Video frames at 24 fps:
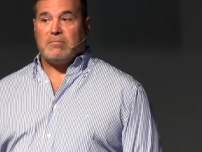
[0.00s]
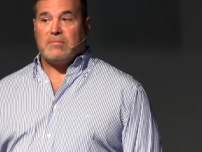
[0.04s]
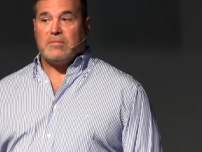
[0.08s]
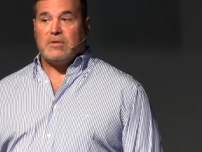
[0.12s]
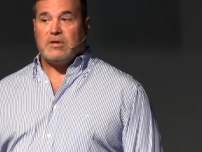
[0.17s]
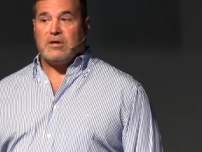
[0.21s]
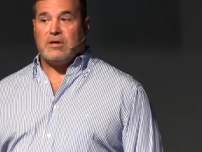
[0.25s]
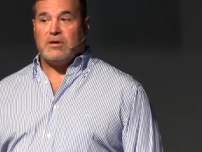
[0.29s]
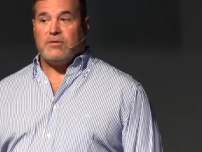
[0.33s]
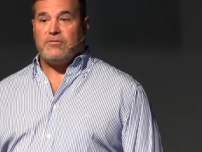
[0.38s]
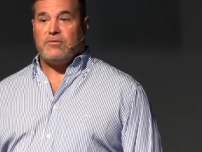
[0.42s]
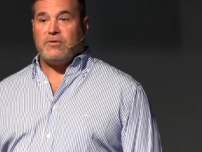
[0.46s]

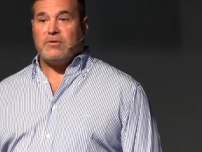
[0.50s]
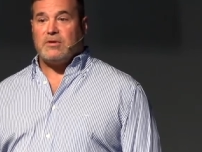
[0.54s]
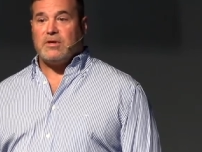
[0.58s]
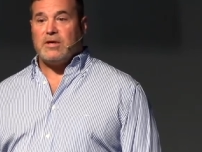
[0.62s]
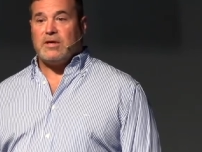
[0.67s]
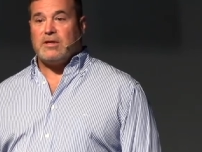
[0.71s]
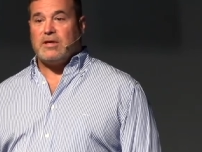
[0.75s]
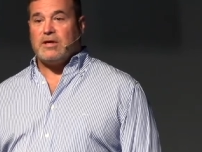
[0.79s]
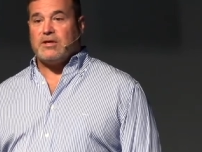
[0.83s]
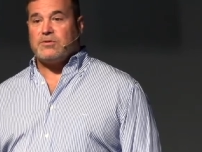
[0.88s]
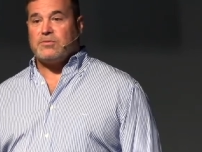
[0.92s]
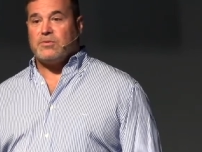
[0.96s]
If you
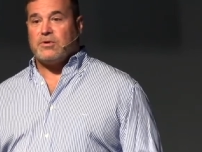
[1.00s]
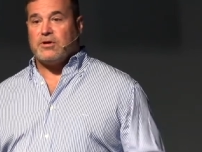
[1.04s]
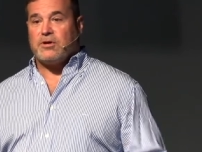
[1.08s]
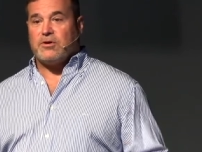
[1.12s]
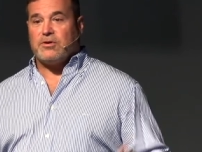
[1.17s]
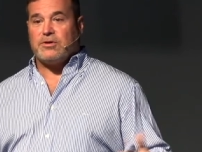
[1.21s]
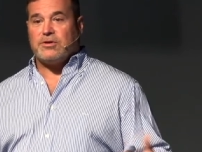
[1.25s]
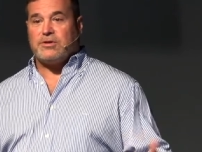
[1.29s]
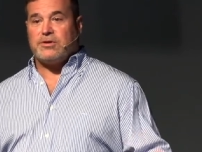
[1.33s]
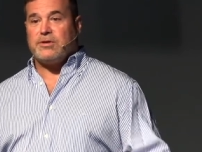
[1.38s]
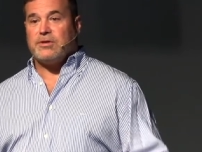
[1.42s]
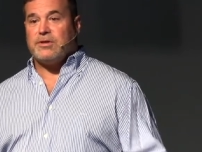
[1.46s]
think that's what a
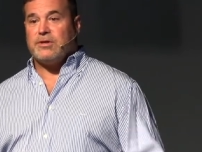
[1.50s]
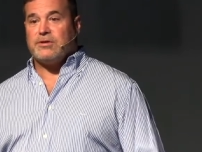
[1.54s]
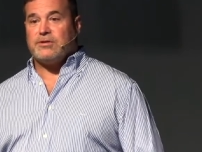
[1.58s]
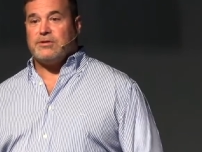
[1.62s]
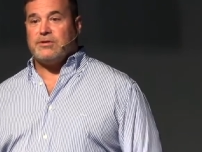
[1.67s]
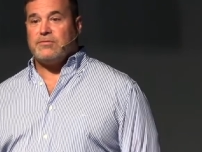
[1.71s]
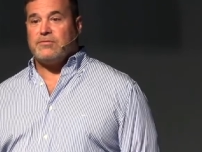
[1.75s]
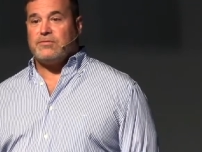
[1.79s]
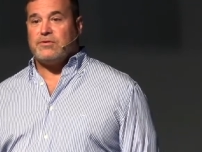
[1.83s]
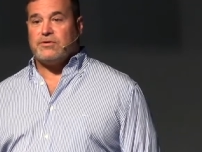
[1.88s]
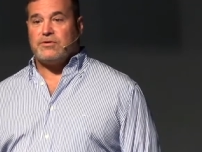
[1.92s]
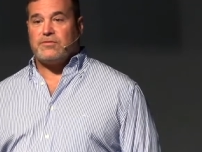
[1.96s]
Christian is,
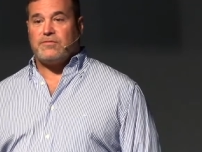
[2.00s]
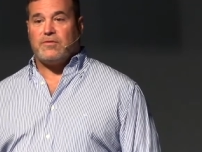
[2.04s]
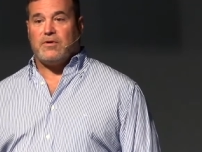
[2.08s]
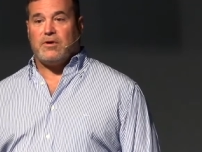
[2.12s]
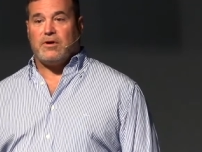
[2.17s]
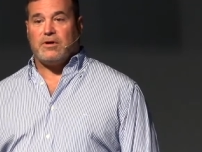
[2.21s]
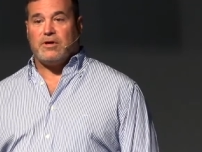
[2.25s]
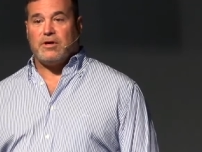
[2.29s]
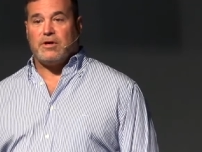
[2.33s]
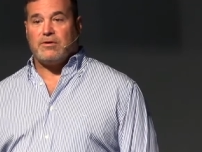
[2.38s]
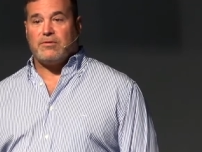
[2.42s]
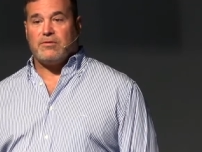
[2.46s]
you've just
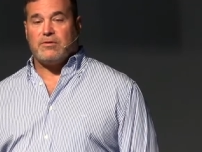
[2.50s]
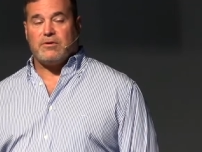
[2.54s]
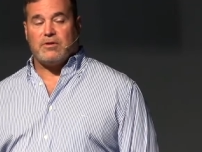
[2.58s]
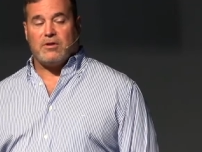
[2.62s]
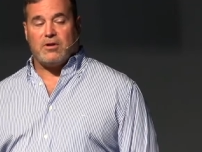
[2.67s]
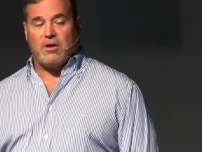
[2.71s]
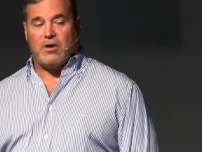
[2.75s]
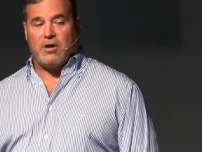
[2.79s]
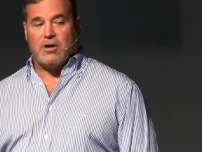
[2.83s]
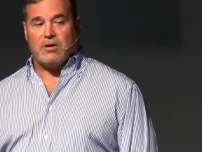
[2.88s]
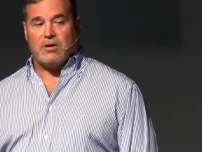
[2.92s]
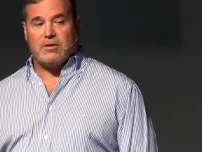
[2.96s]
fallen under the
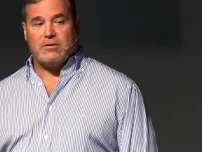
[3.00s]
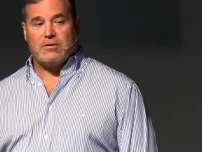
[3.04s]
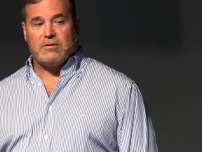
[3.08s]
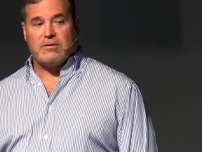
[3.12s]
law.